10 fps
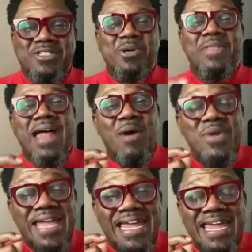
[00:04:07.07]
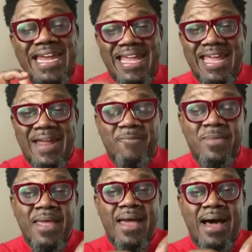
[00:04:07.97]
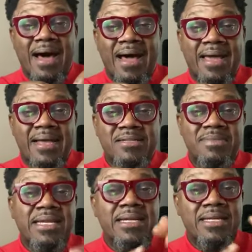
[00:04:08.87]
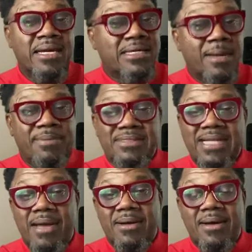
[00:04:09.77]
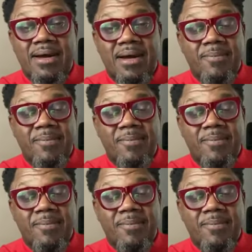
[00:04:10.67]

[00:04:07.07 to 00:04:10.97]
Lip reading: so that we can get in as many young couples that,